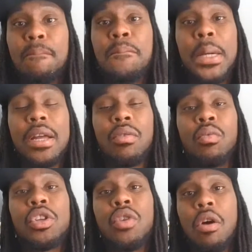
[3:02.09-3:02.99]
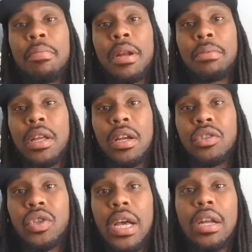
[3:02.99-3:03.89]
But when you open up that
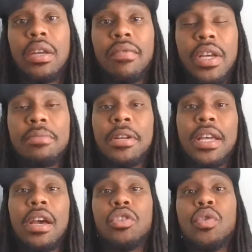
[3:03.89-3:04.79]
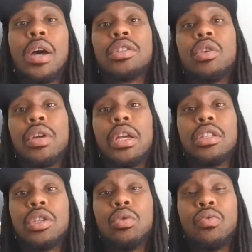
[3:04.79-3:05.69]
$100 investment account, you also
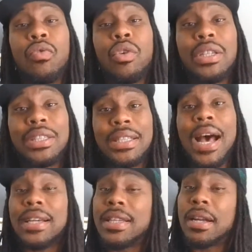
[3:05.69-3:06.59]
get two free stocks.